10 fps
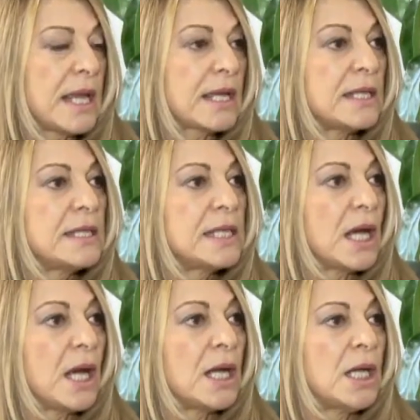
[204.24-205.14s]
And
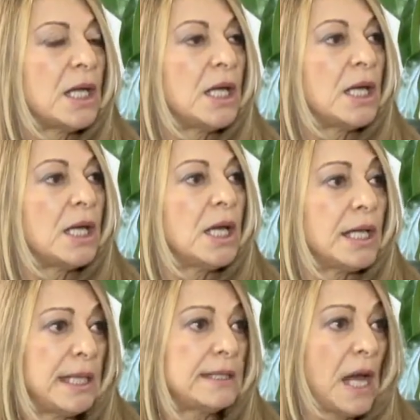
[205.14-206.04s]

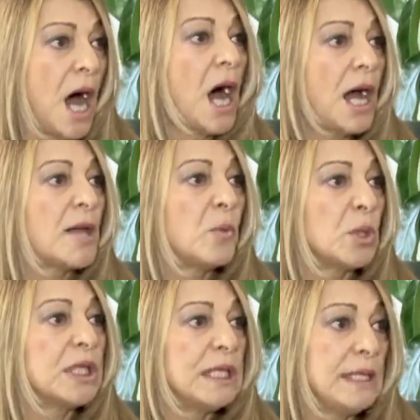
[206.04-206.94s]
at that time
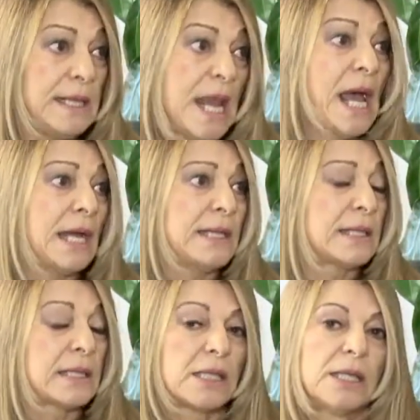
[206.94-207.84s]
when he did
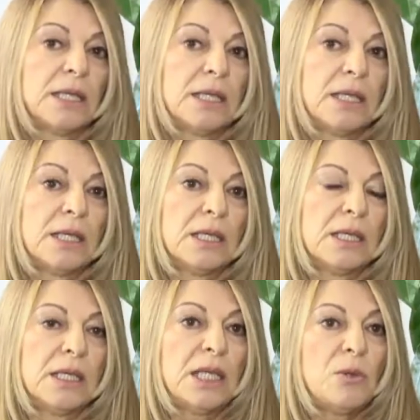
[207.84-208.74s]
that,
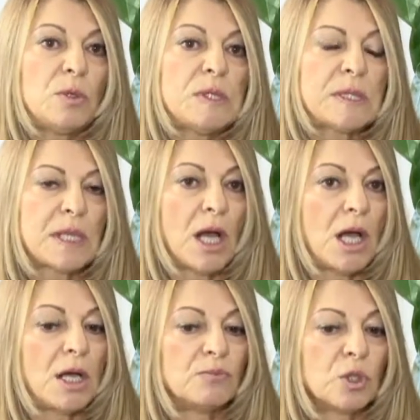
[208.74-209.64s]
he was
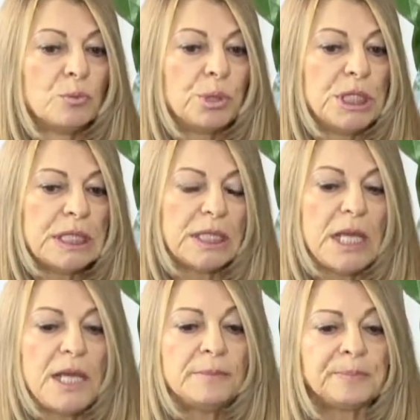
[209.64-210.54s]

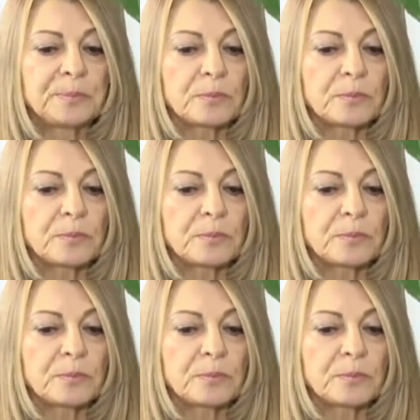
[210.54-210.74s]
completely